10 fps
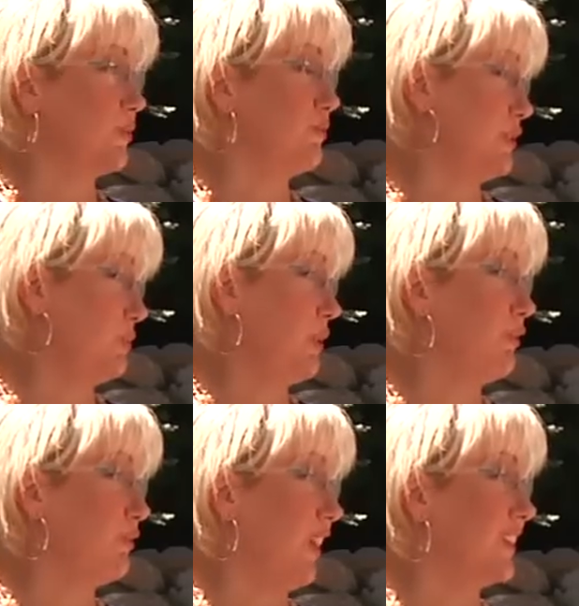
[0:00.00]
or visit with
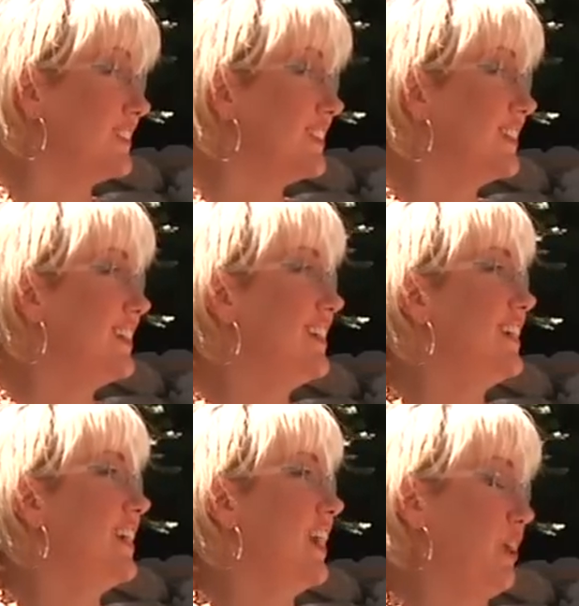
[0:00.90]
a friend
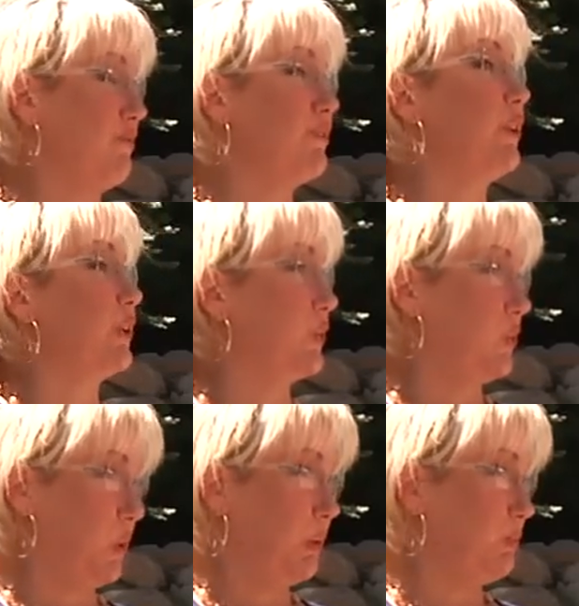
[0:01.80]
and I feel like a
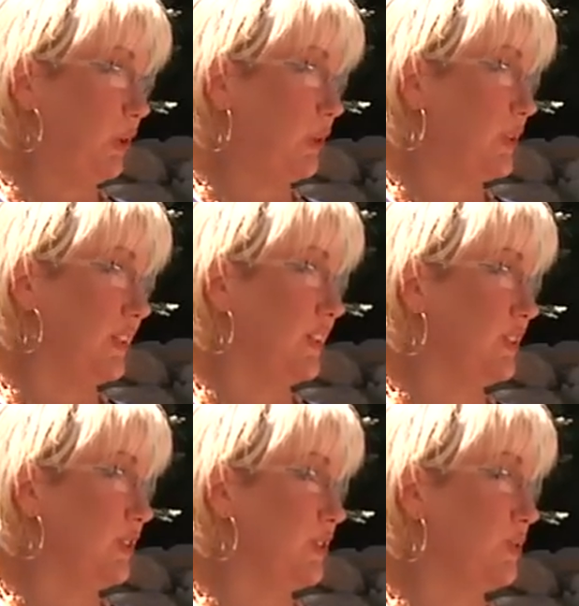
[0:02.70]
normal person.
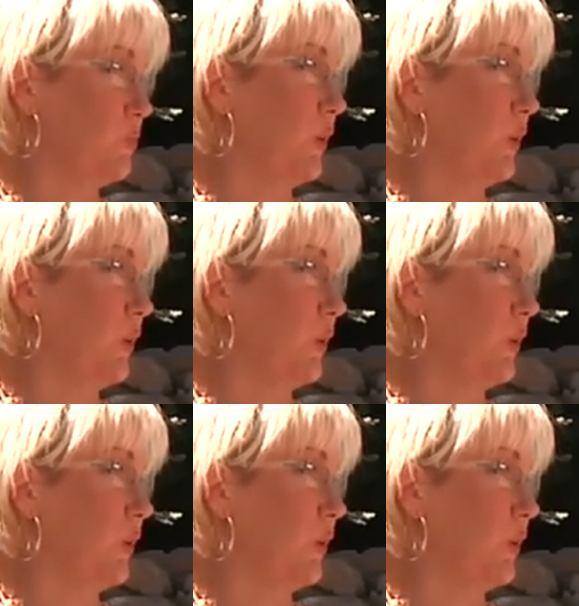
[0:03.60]
It's just a